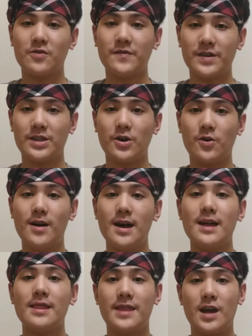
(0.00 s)
video,
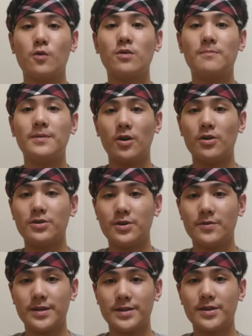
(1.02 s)
there will be
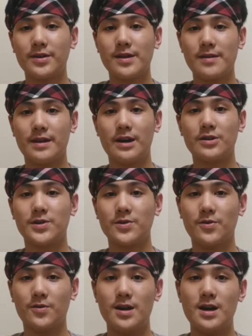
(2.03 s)
audio inserted there,
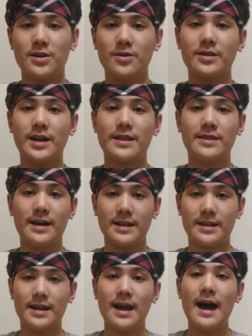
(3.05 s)
so you'll get
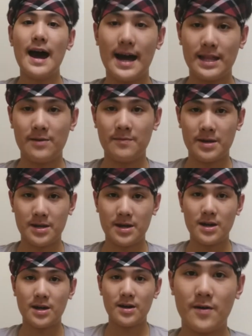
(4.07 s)
that anime
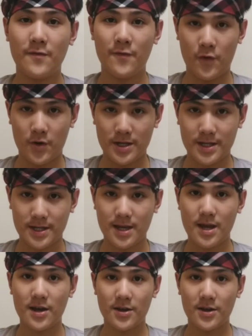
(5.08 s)
voice